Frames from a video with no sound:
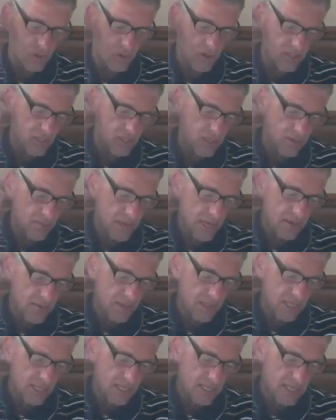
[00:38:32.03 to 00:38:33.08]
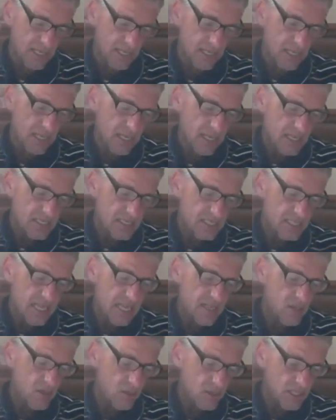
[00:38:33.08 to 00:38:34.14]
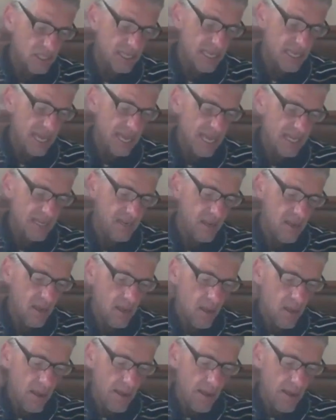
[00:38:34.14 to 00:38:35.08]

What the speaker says: so actually I'm not really going to say those again.